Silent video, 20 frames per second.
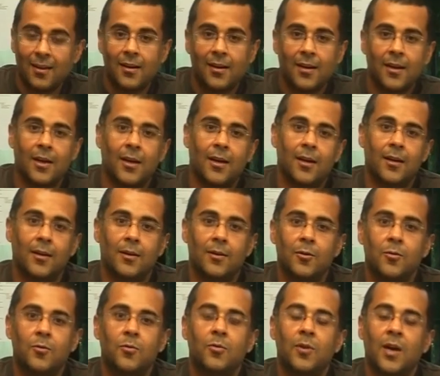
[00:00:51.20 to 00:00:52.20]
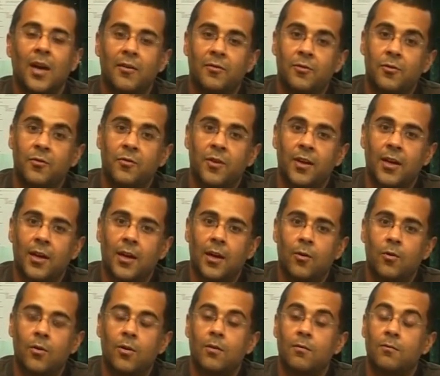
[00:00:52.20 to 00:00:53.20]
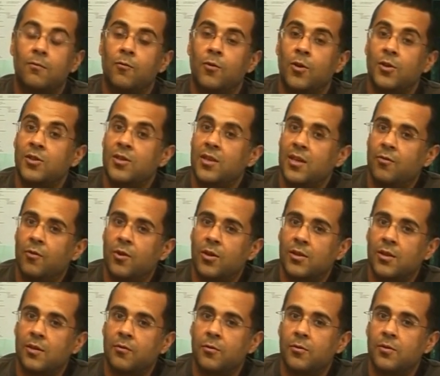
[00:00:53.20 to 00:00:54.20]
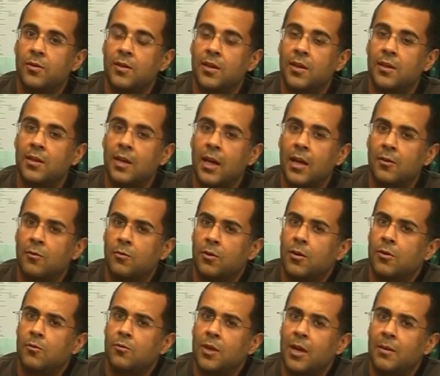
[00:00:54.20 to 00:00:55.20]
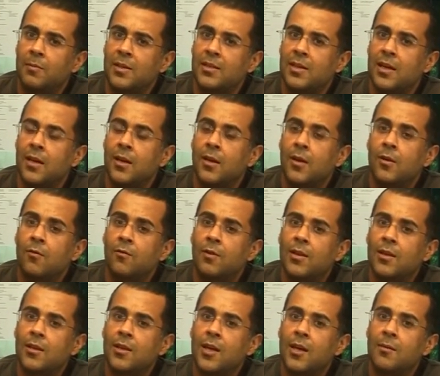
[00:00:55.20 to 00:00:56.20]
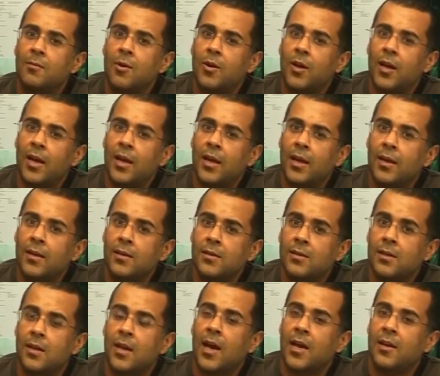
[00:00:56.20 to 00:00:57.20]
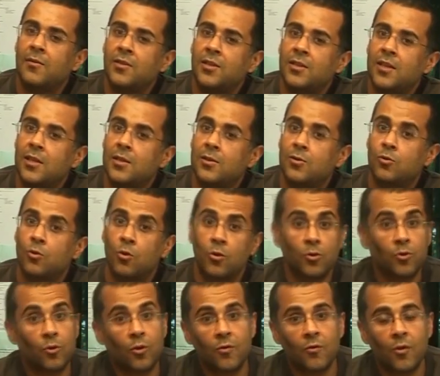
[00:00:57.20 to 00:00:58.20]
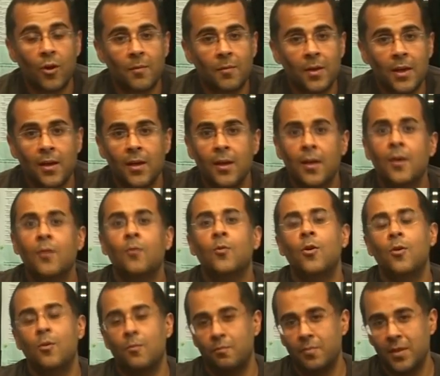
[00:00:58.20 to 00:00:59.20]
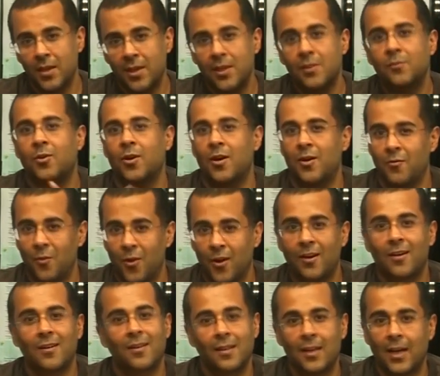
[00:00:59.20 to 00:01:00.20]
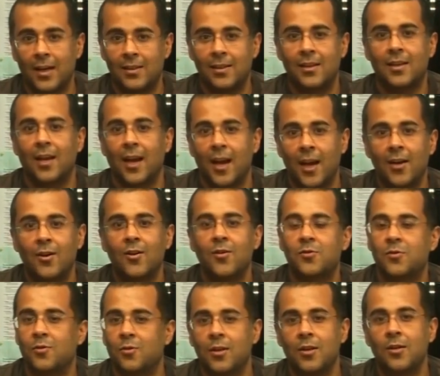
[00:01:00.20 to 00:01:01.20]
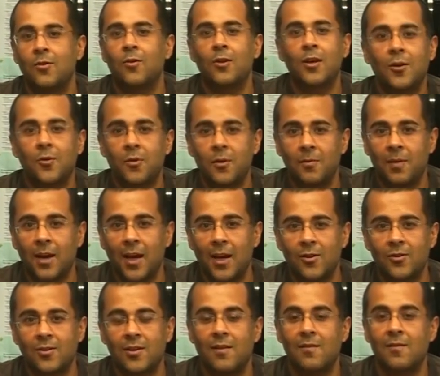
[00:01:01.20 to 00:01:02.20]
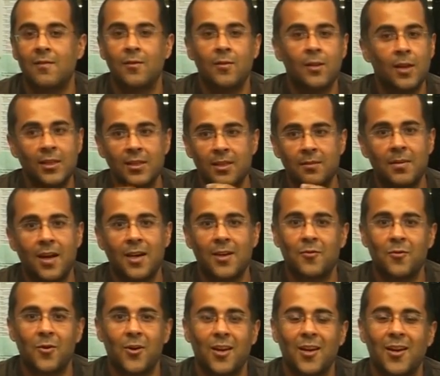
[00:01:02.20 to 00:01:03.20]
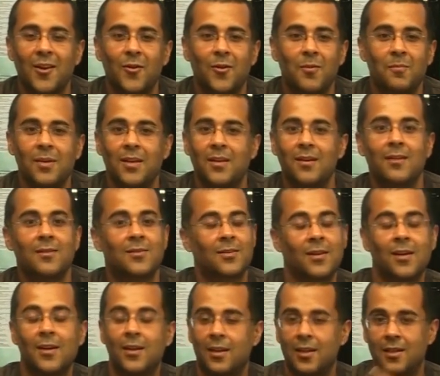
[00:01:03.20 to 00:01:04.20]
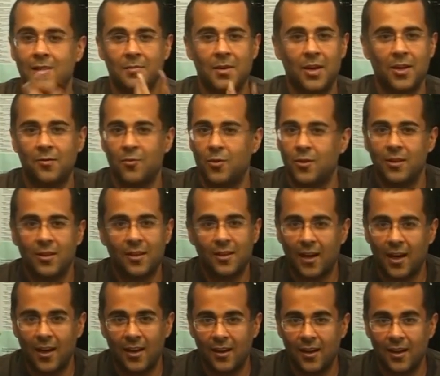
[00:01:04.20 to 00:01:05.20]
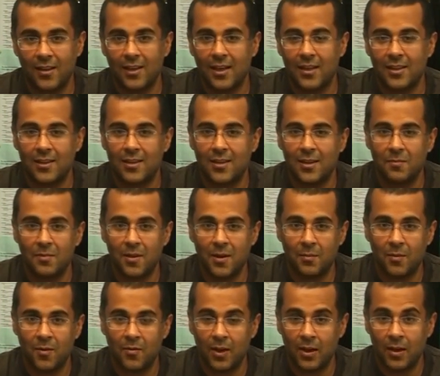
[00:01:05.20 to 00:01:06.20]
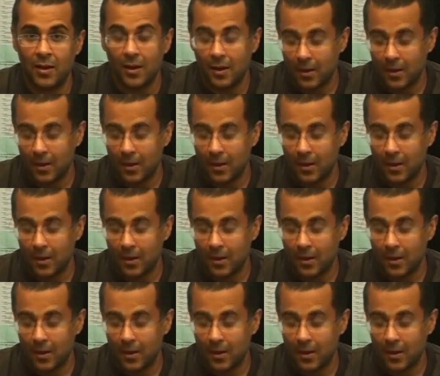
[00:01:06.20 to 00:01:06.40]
You have to figure out what she wants. And you can do that by saying, well, the thing about A is, and if she says, so you don't want B? No, B is what I want. That's it. End of story. No to apply yourself. Doesn't matter what A or B is. Doesn't matter what the criteria is. That's tip number one.